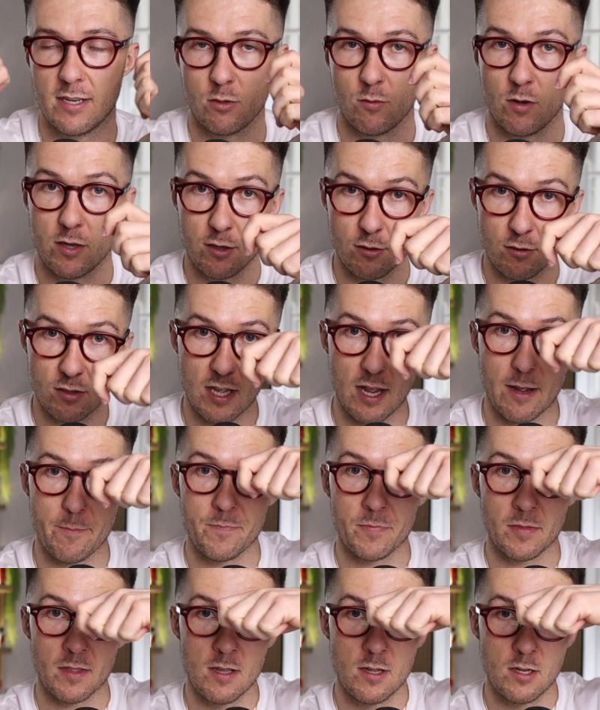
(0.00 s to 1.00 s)
So I use that
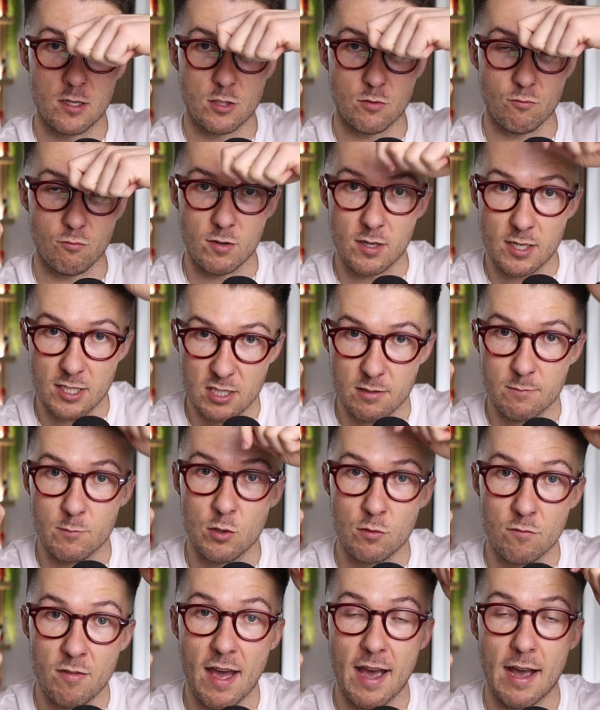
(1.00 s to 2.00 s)
to really
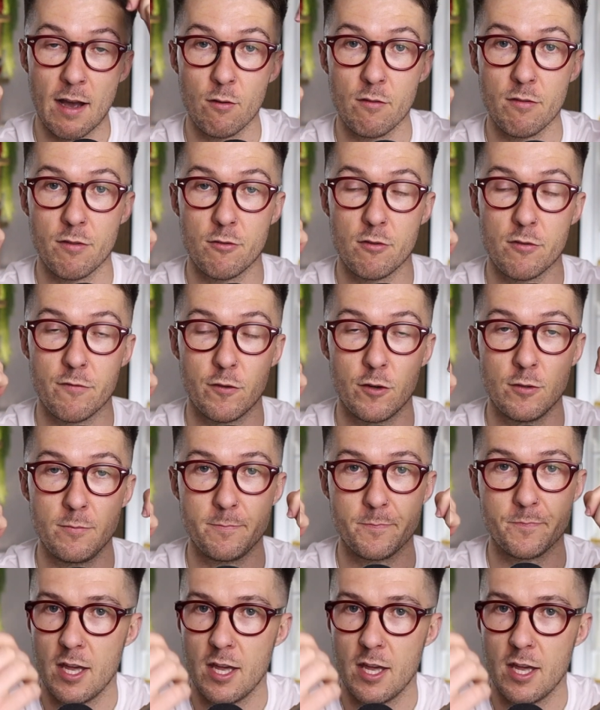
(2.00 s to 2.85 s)
smooth that out in through the front.